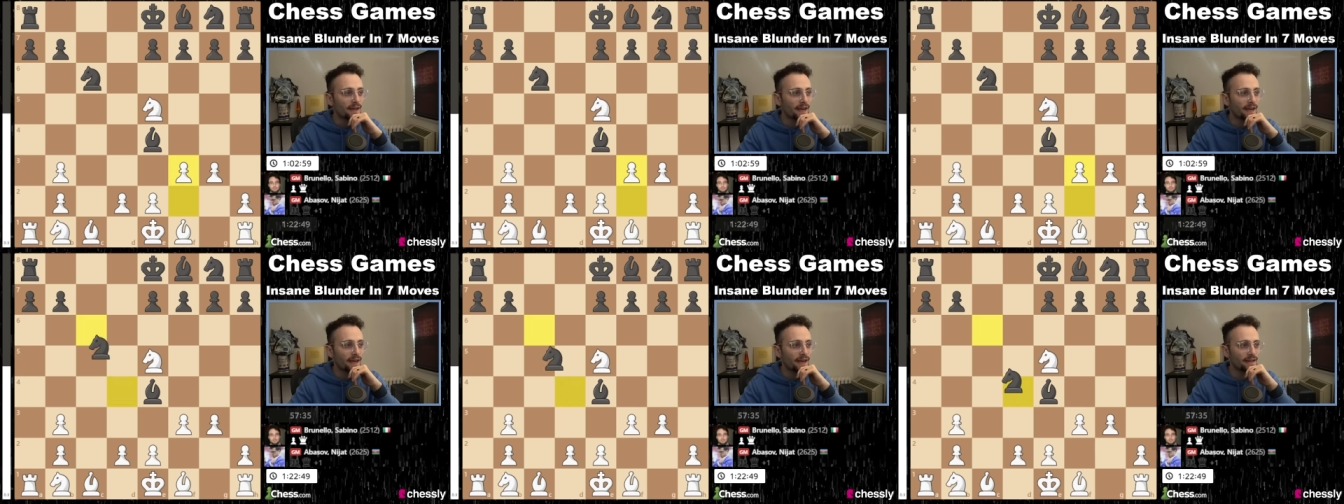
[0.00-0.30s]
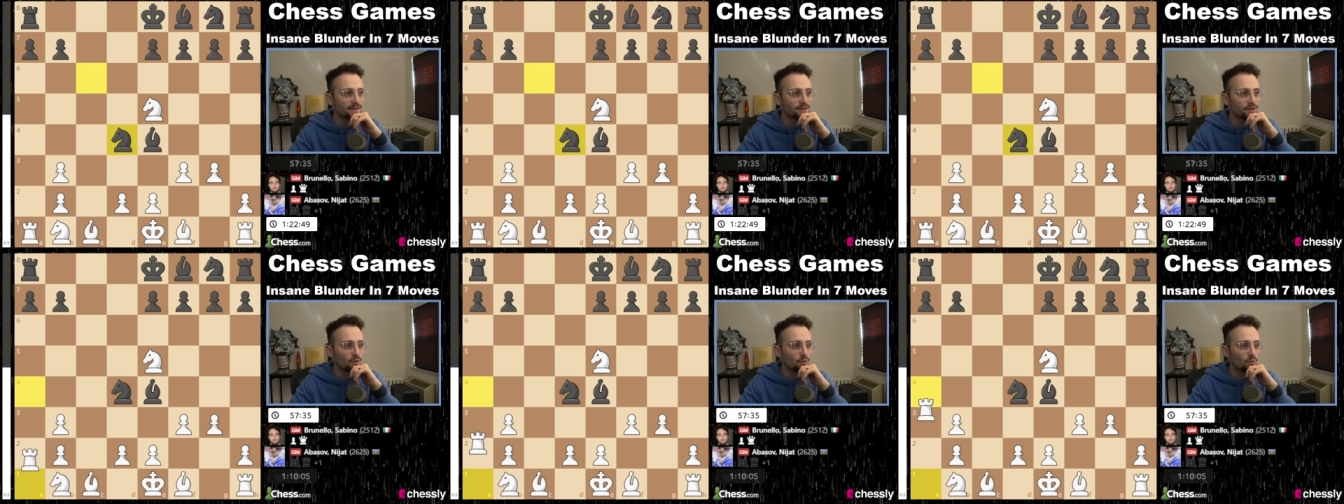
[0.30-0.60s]

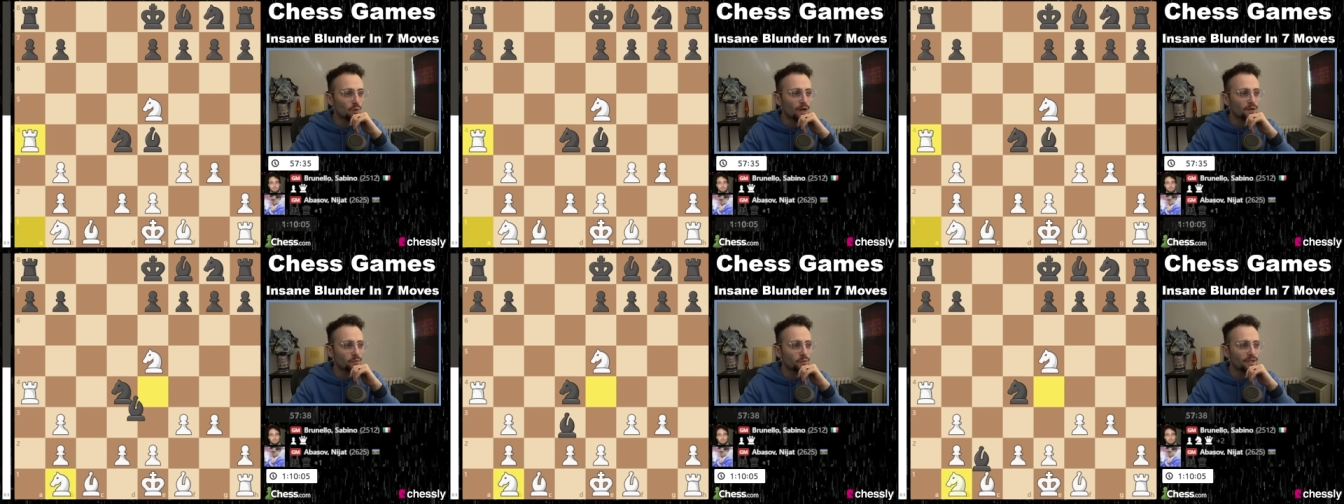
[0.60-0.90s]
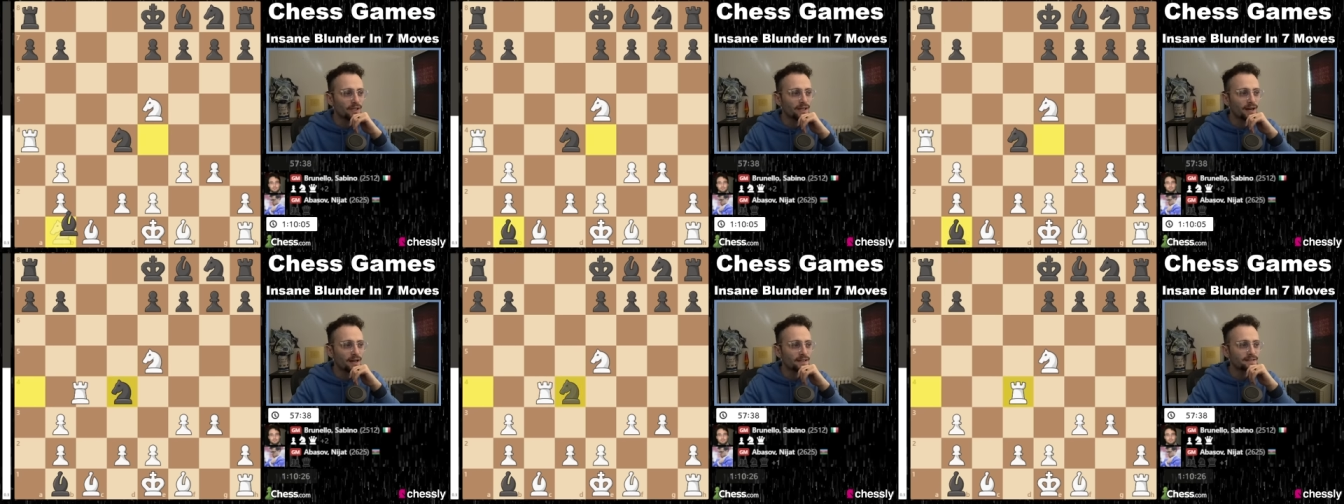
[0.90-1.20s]
And when
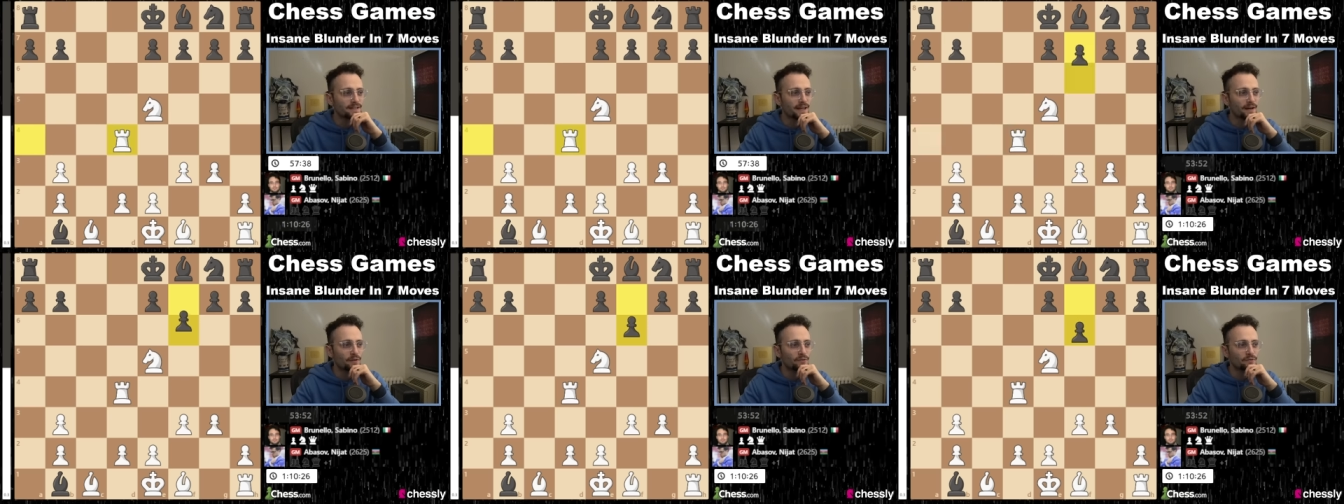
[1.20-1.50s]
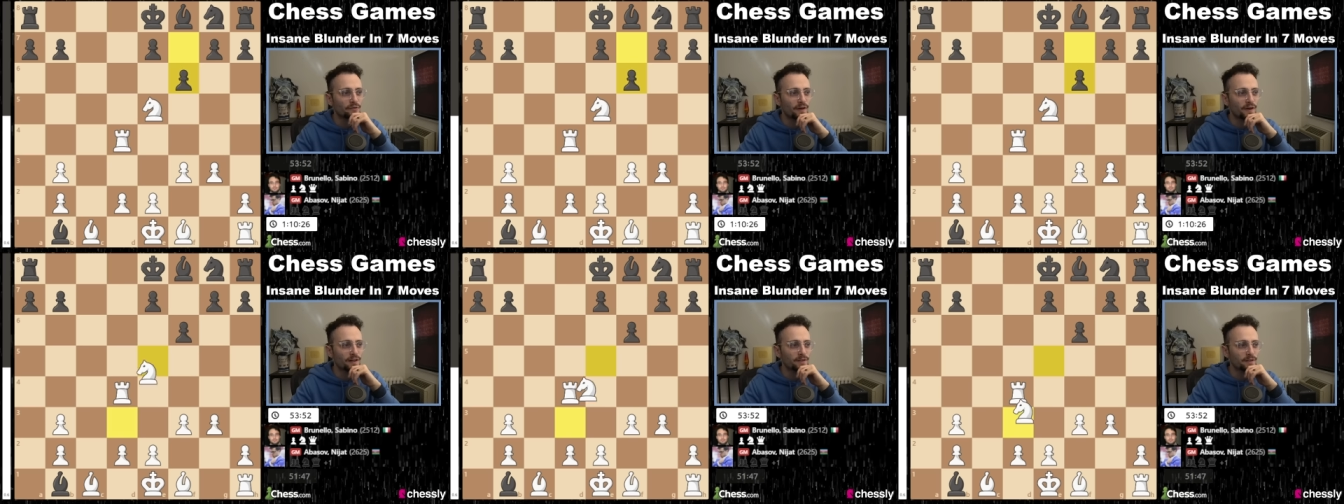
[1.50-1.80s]
we got down
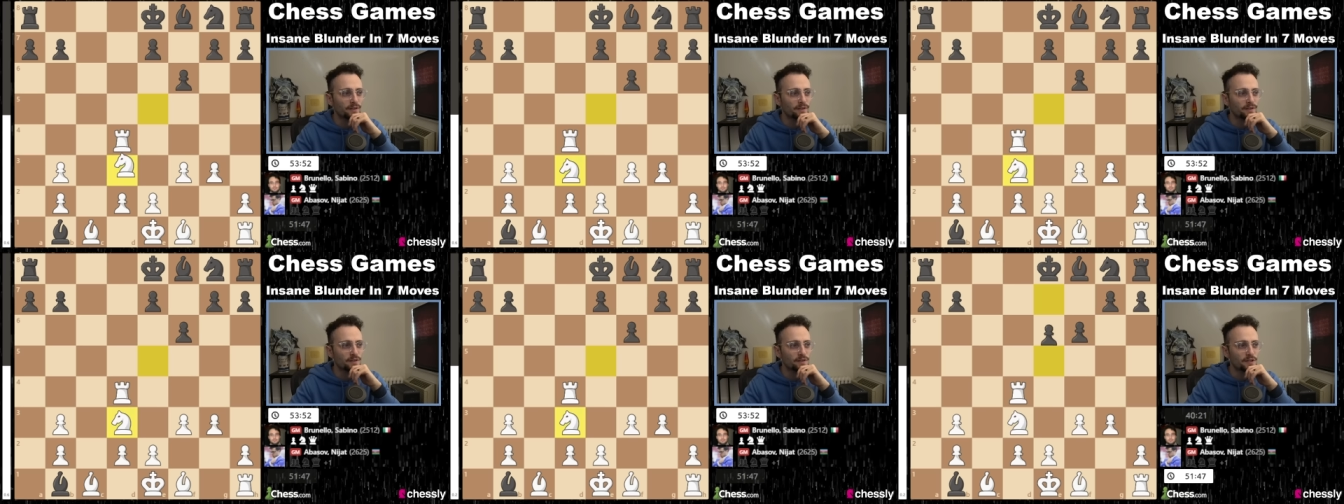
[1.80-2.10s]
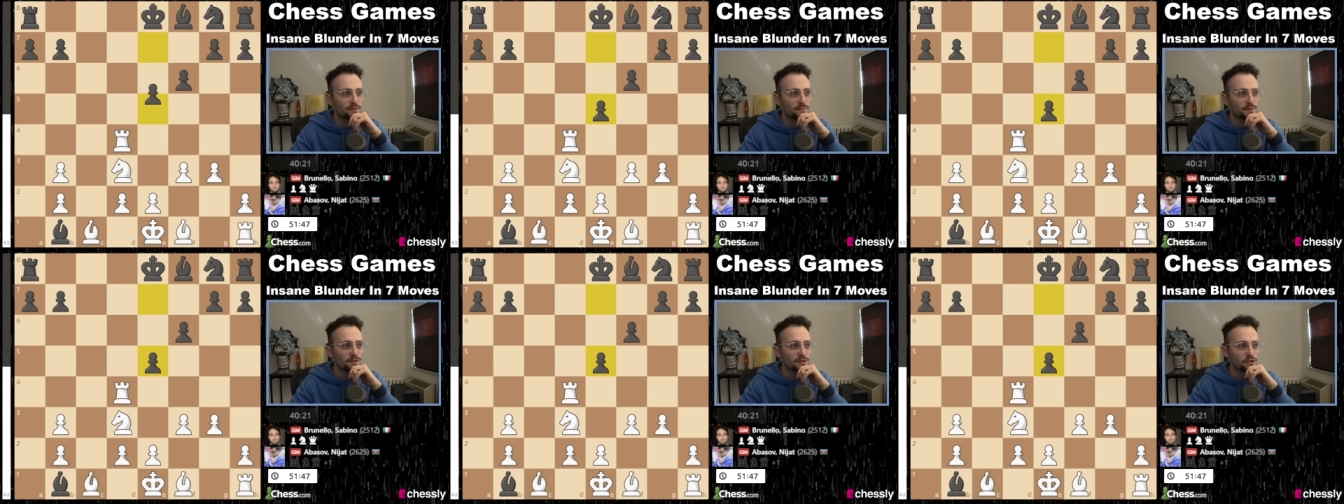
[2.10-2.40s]
finally to
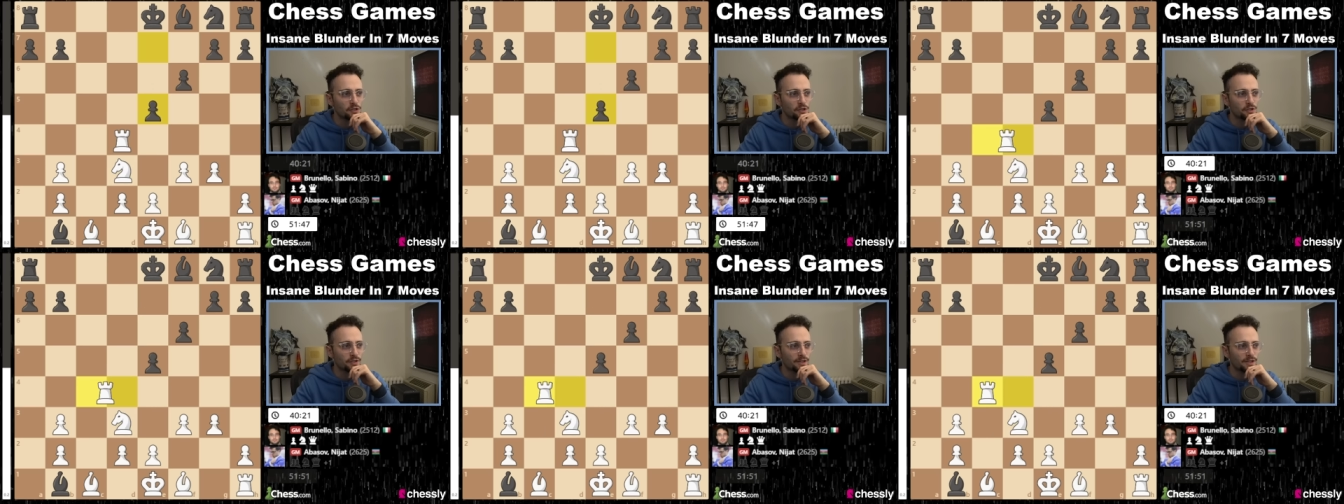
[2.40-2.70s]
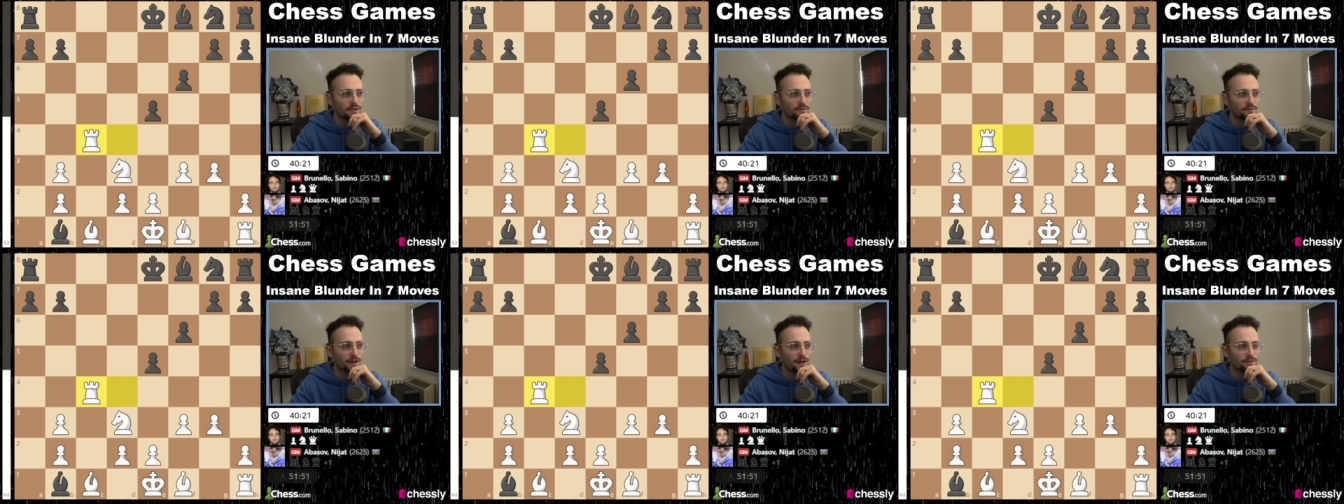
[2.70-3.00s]
this position,
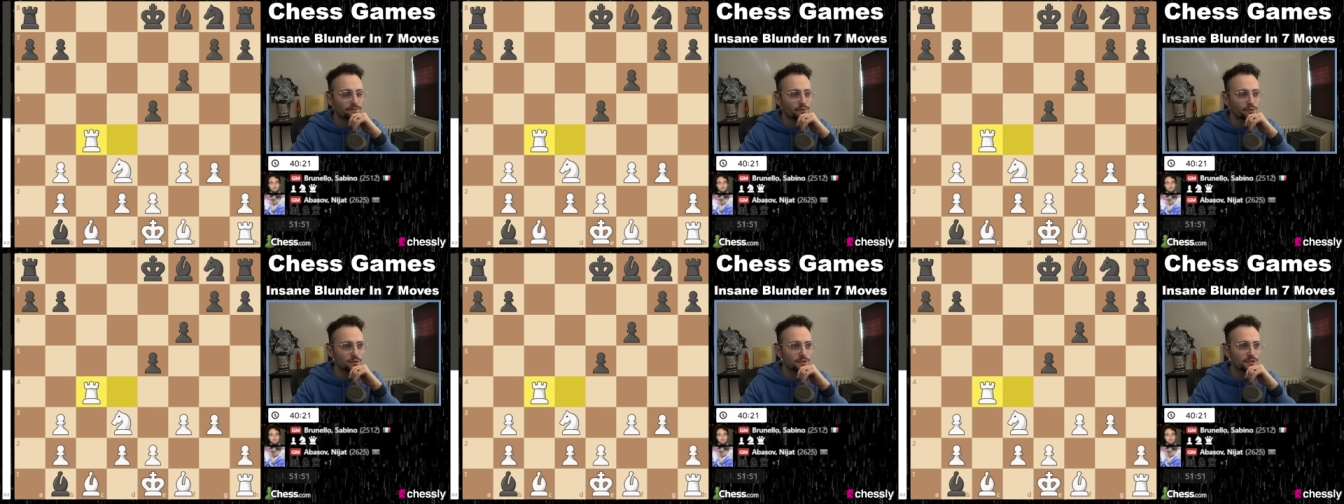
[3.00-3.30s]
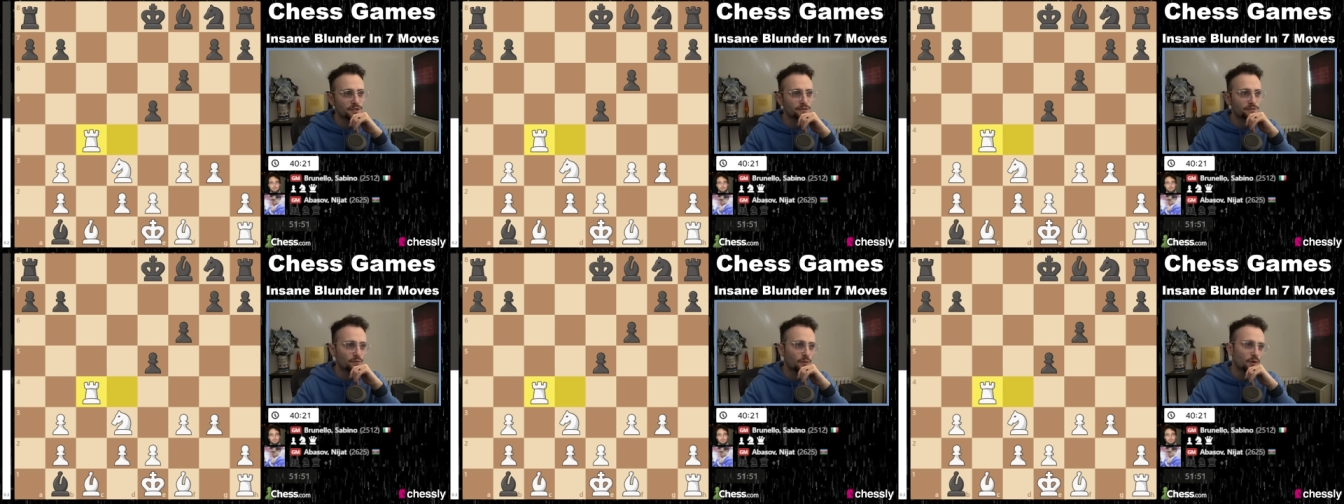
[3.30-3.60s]
e5, rook
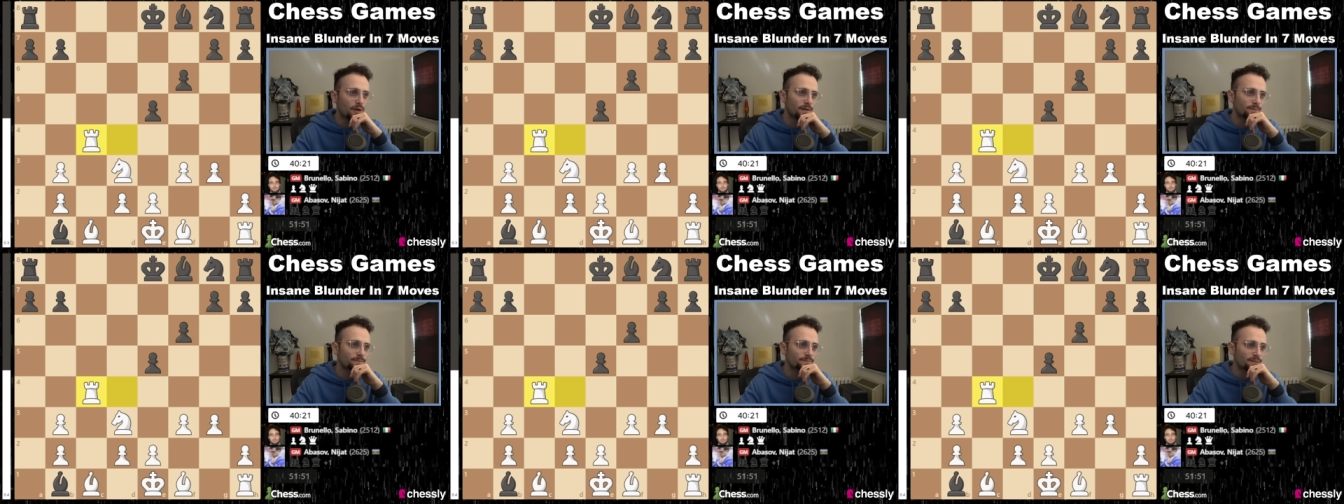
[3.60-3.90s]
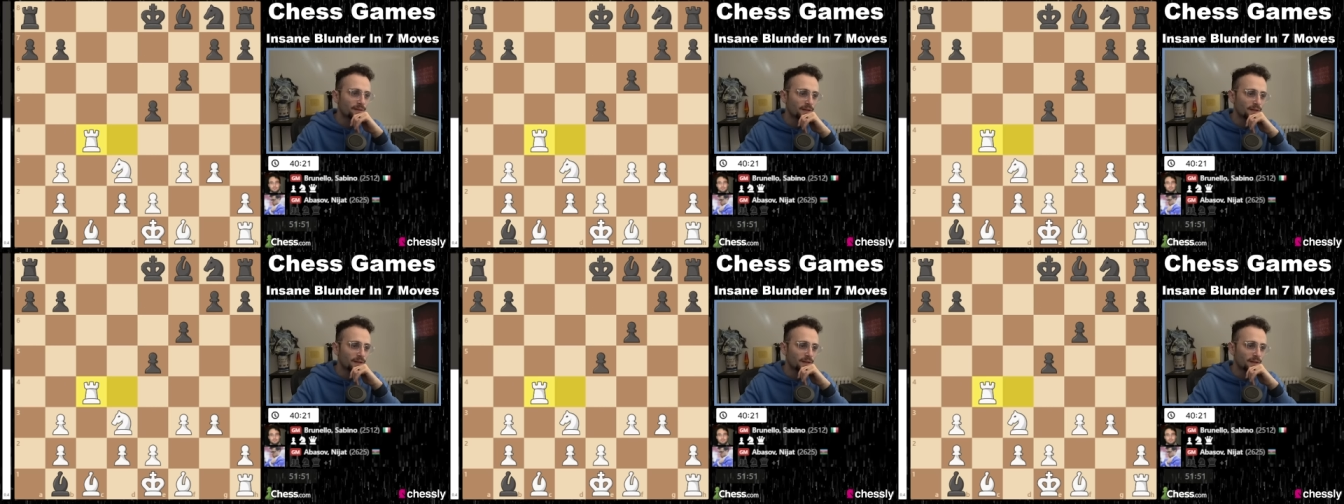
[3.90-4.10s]
c4,